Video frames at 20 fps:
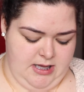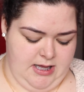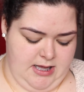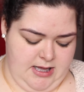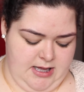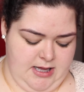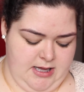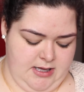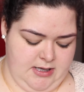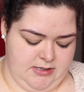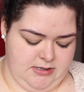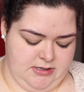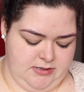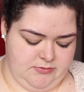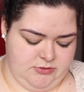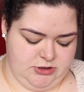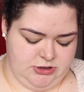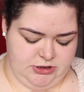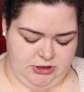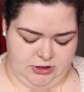And
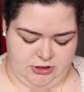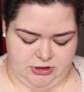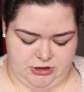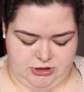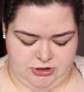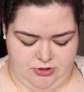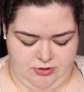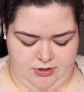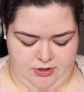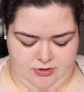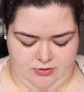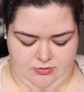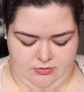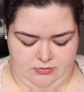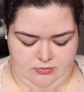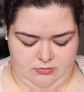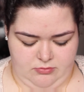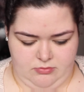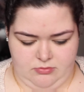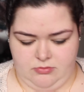I'm just going to show
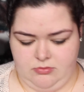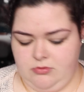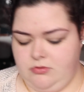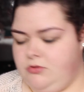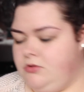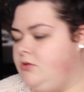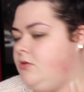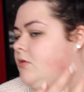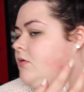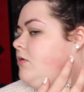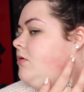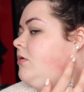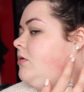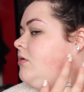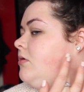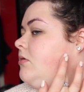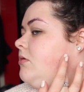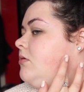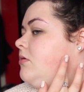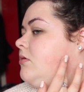you
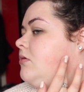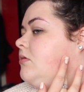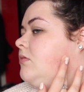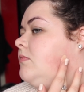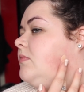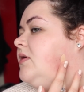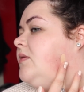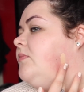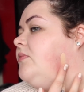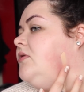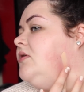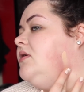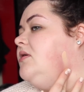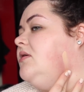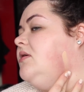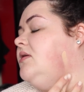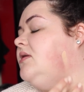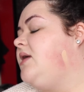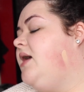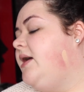by putting
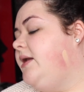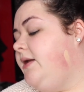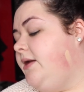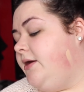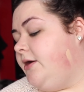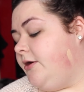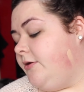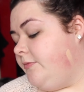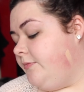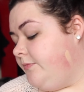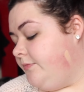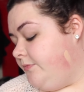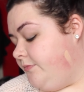the line here.